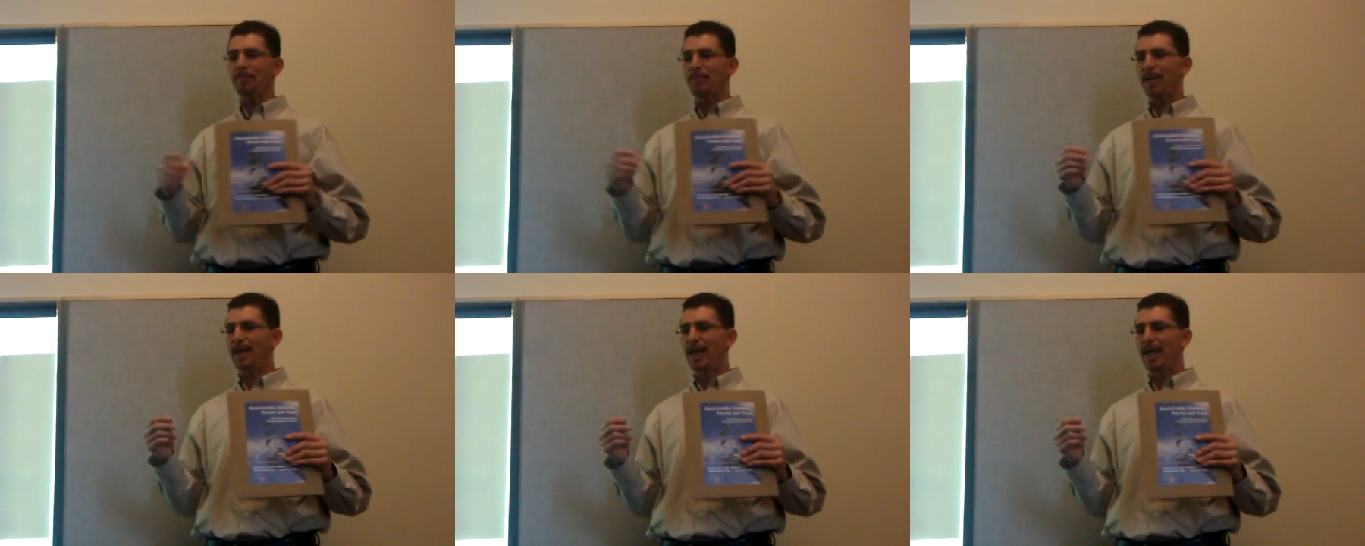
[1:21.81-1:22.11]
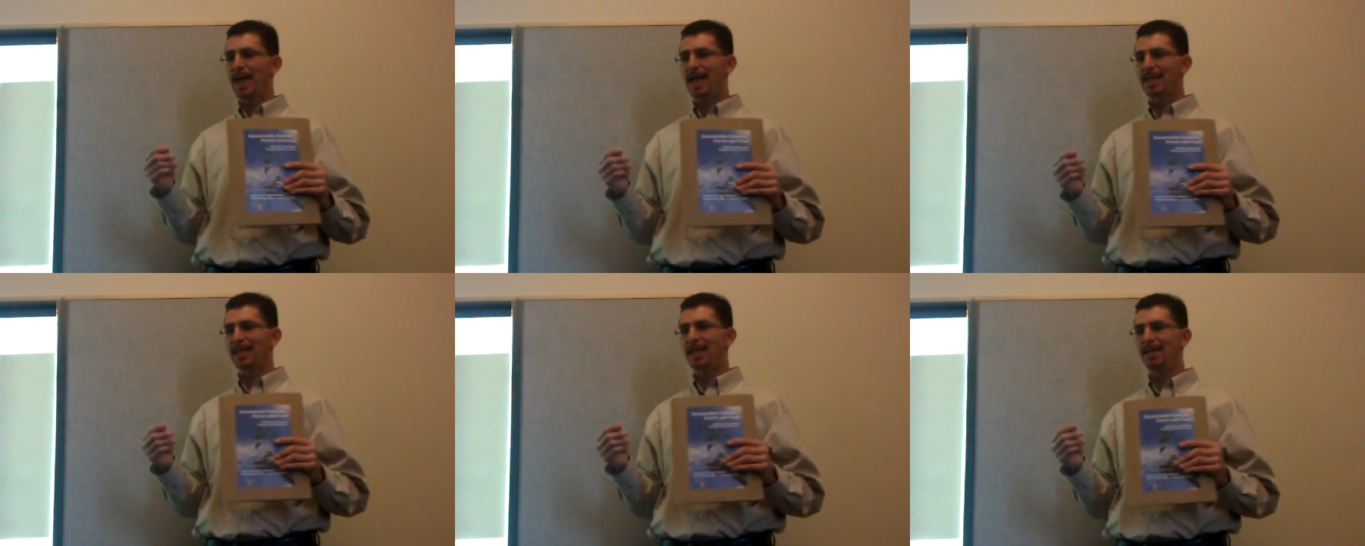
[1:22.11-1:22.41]
an
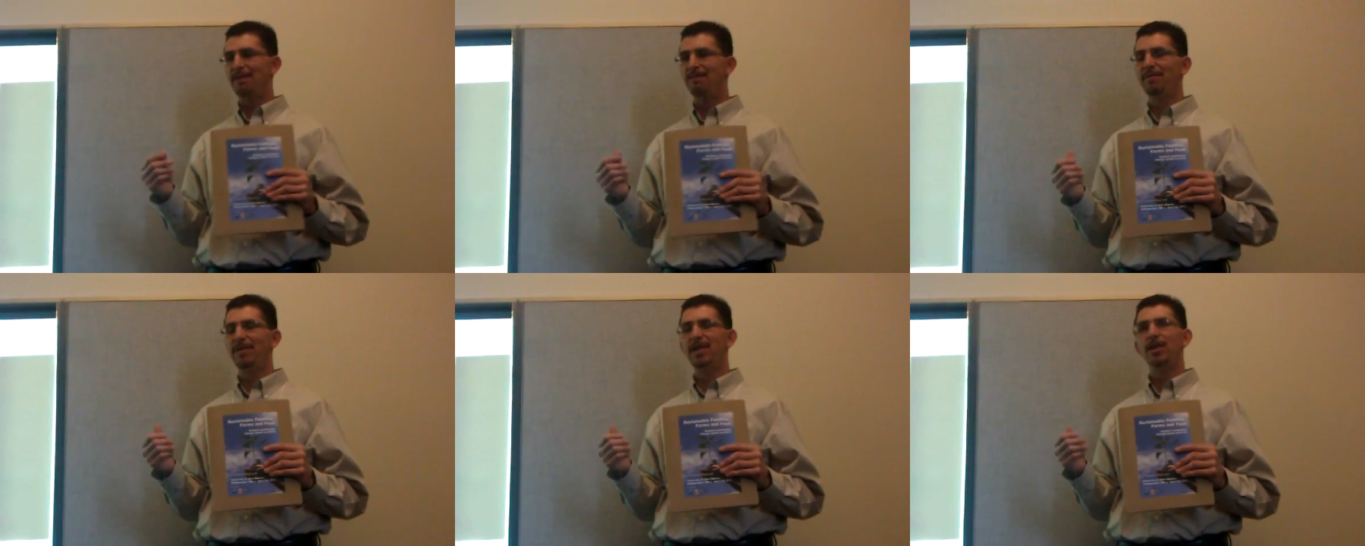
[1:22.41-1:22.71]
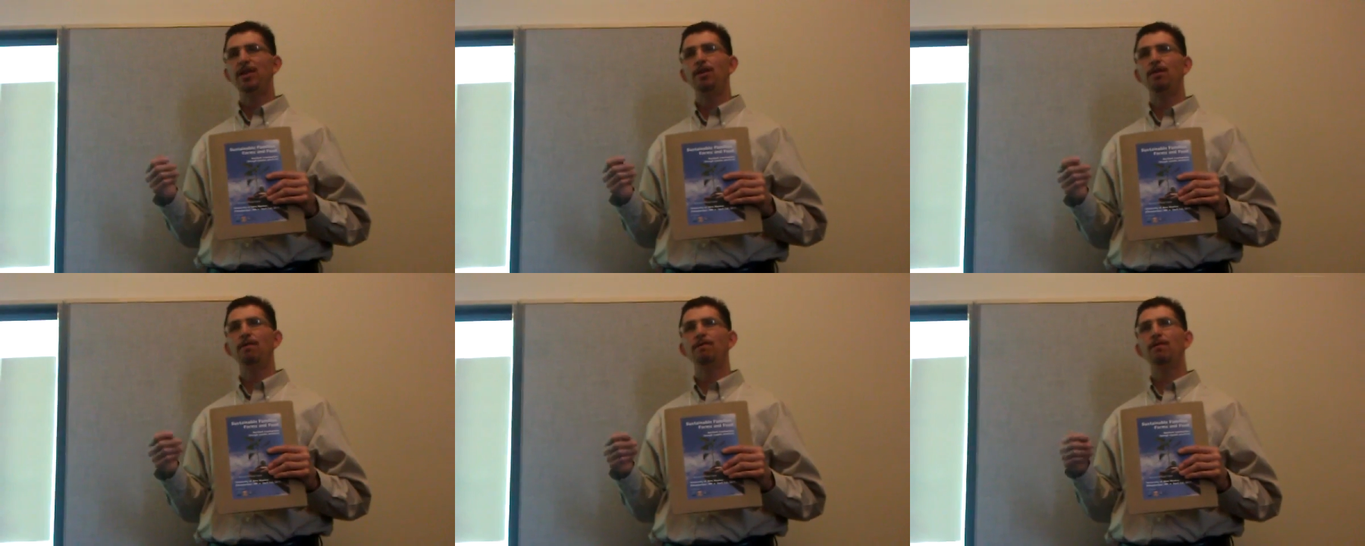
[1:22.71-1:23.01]

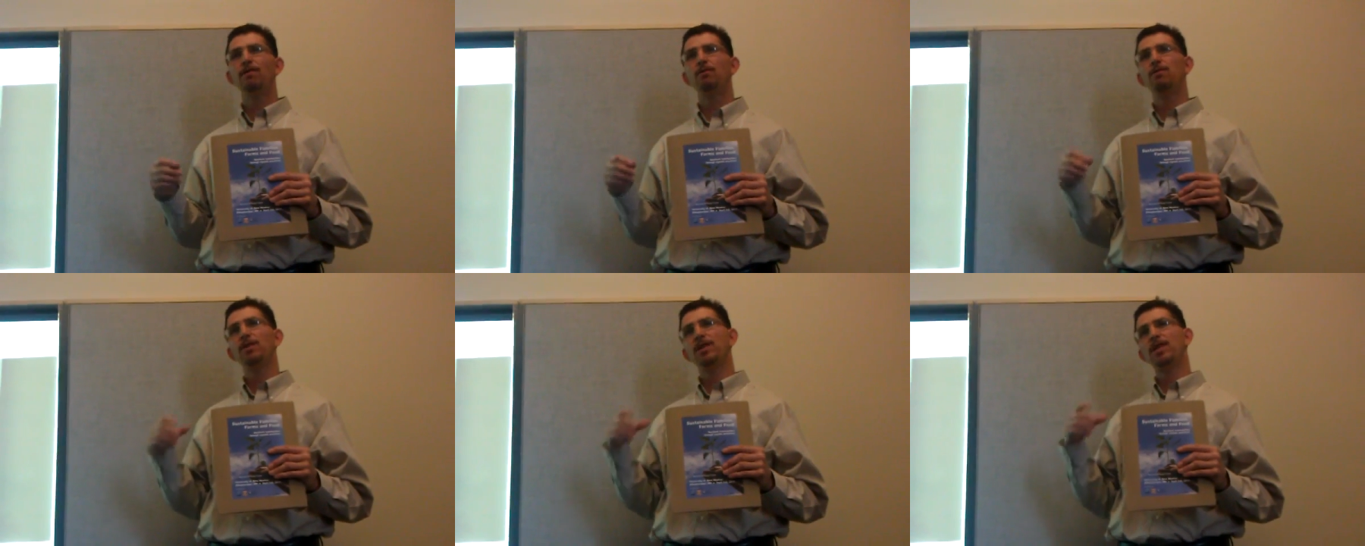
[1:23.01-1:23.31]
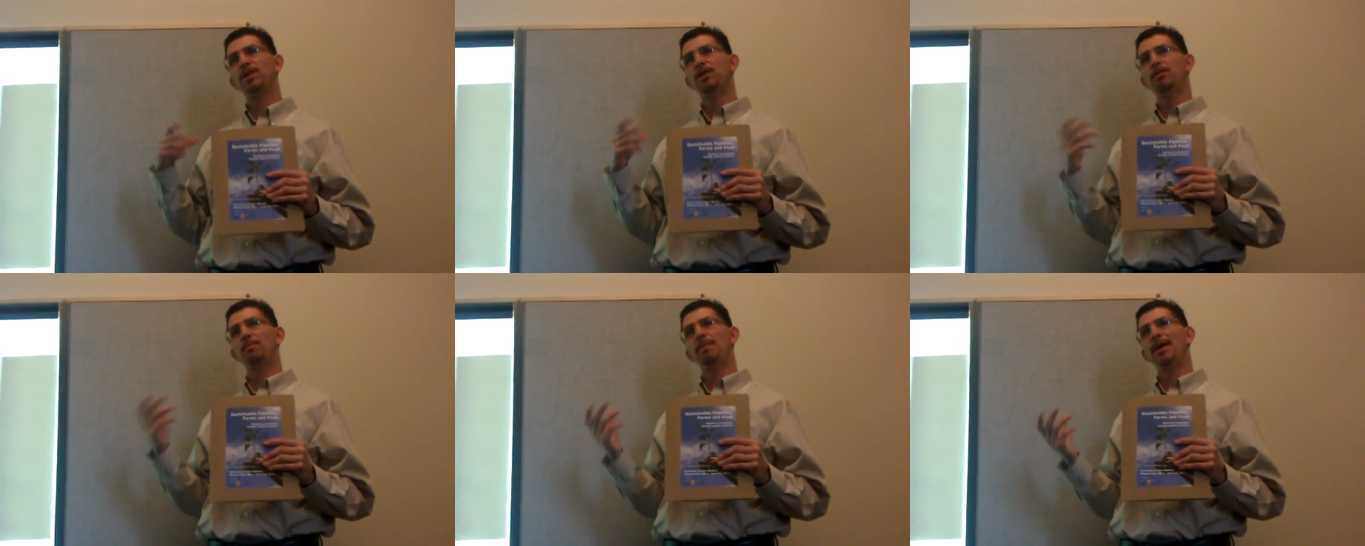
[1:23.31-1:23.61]
activity over with
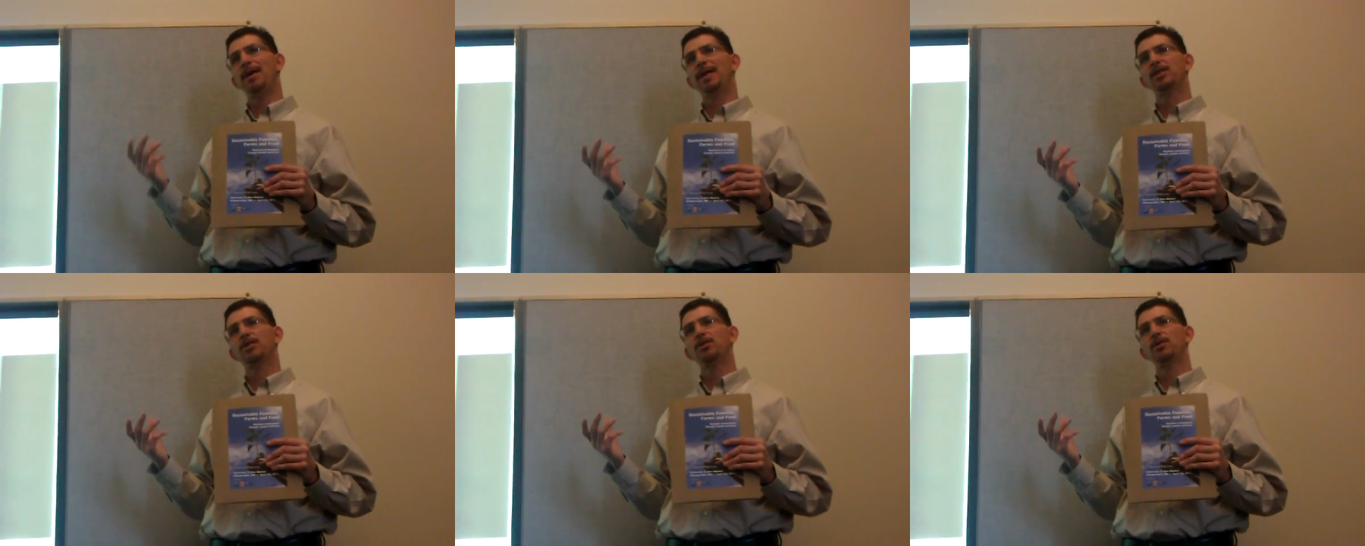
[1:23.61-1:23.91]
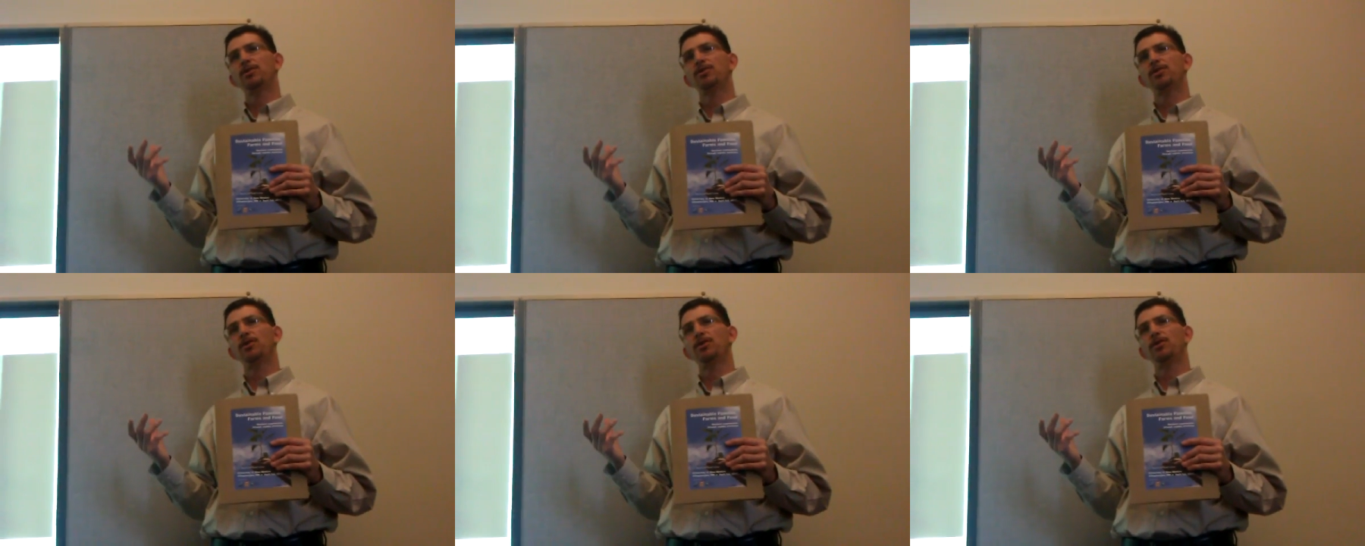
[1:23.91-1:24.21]
the New Mexico
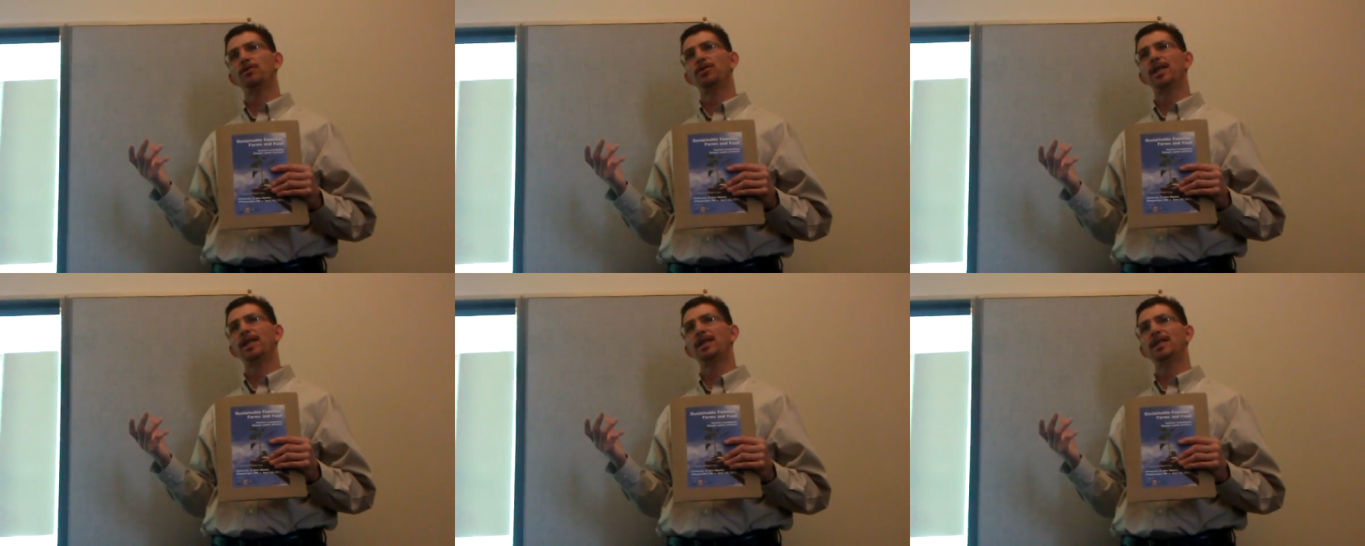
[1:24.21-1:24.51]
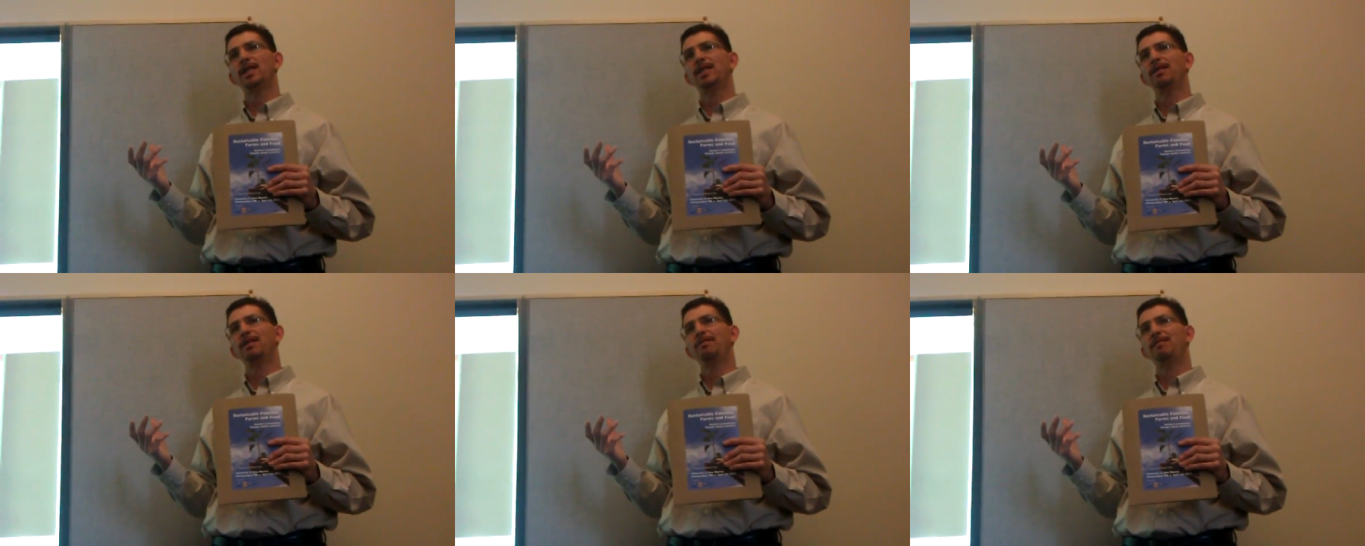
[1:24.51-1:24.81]

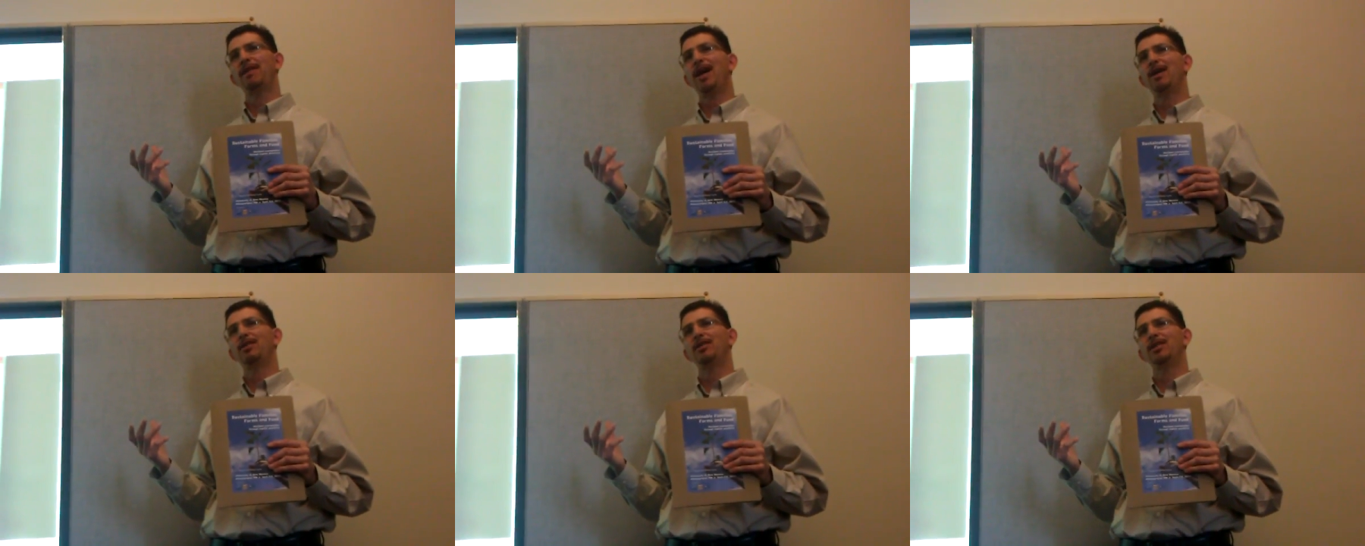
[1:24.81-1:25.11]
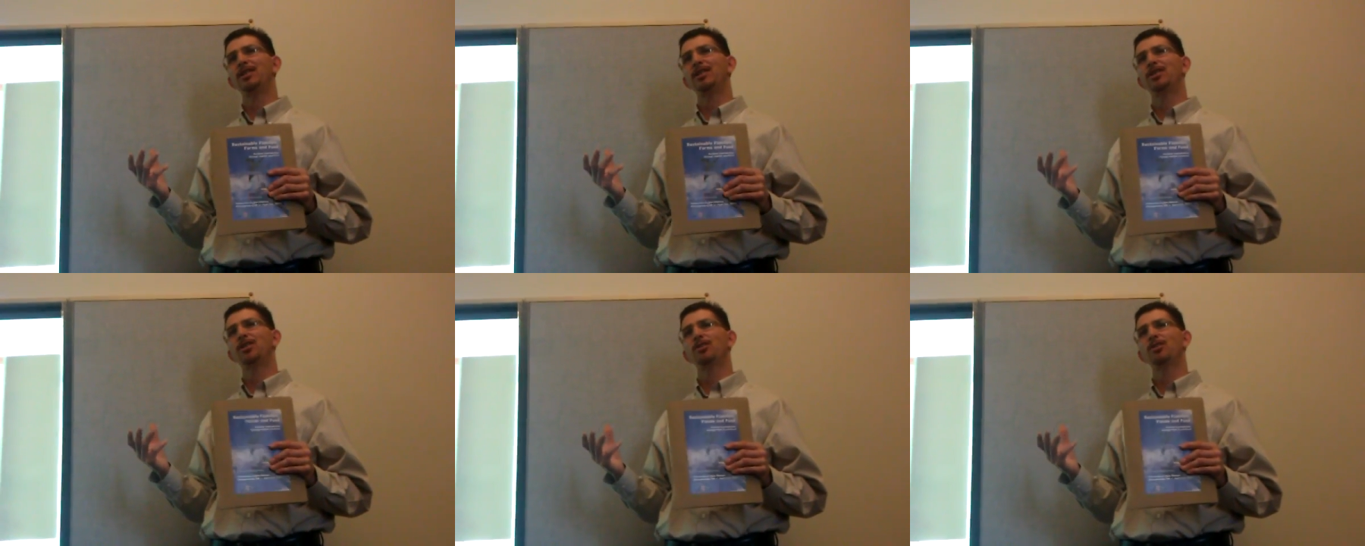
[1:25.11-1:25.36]
Association of Counties.